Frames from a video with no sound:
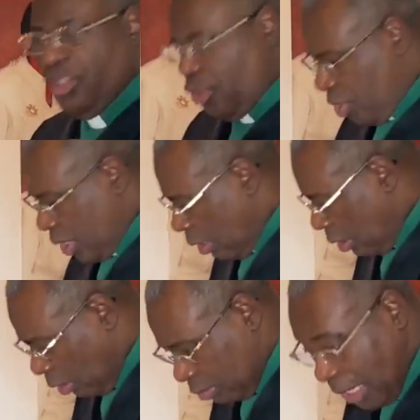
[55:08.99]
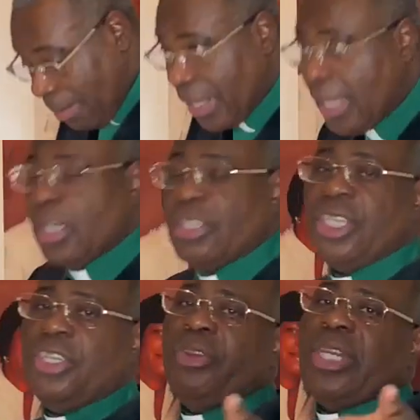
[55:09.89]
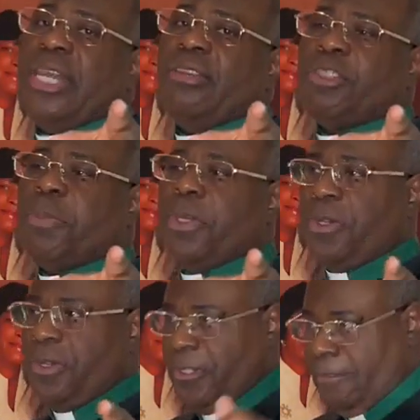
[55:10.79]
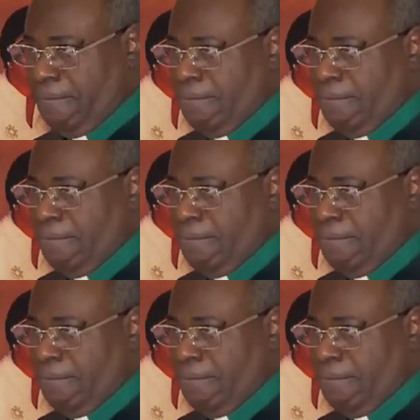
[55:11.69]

you just read all on top of that. Because see, you ain't got no sperms.